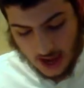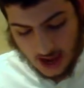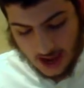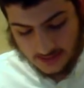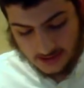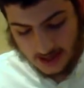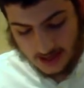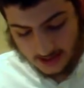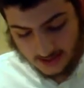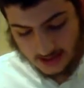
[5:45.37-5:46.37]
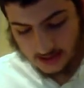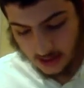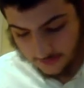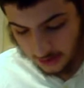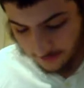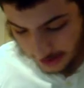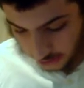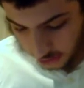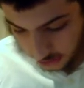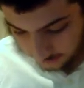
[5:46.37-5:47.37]
And this is saying that David
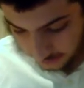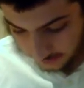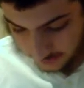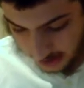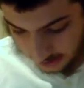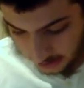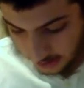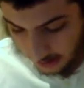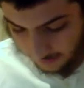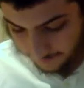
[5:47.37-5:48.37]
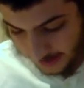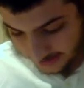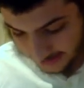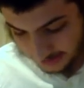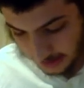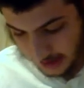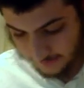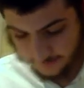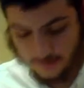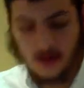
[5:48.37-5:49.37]
HaMelech could have lived a fancy
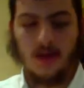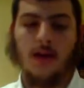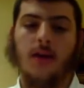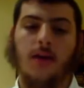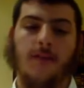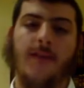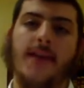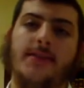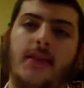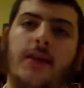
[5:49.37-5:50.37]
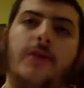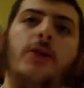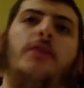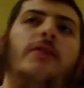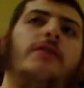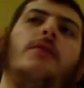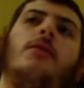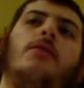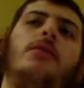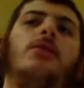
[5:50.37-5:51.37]
life. A fancy life he could have
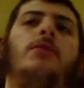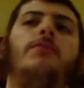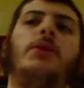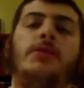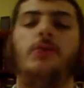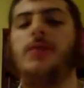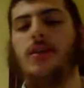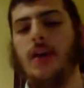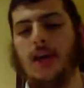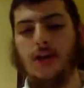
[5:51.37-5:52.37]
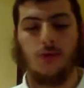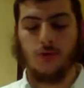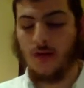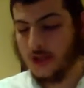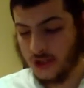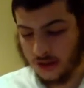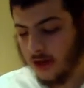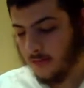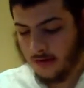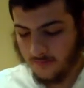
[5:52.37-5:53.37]
because he was a king and he was rich.
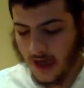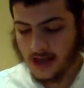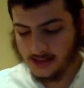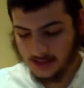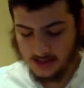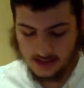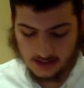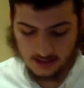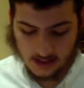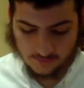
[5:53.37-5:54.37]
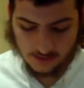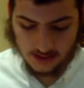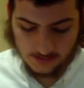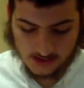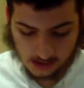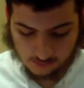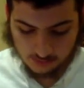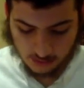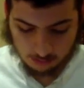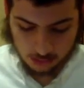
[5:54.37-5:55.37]
But in fact, he
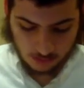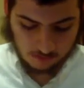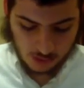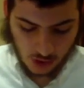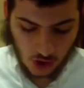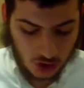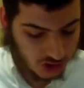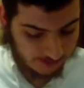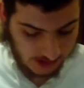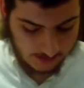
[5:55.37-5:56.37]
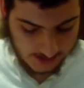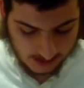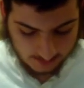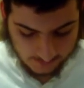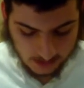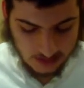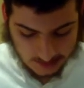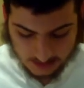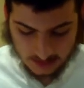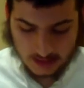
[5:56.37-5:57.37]
himself put a hardships on himself
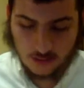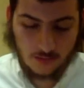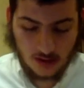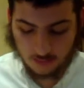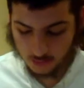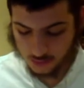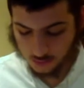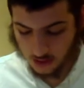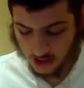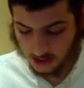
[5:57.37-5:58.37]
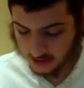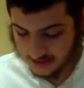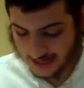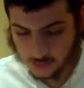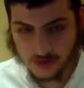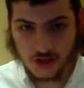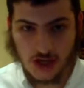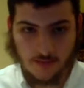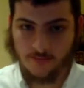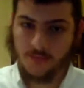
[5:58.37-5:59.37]
so that he will be able to connect with
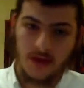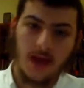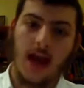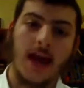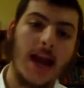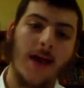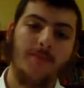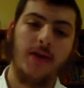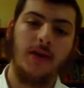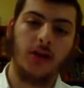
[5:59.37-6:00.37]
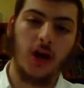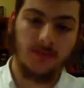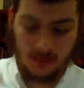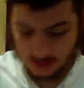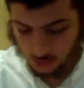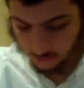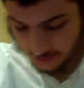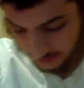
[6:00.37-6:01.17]
Hashem and not be engulfed in his own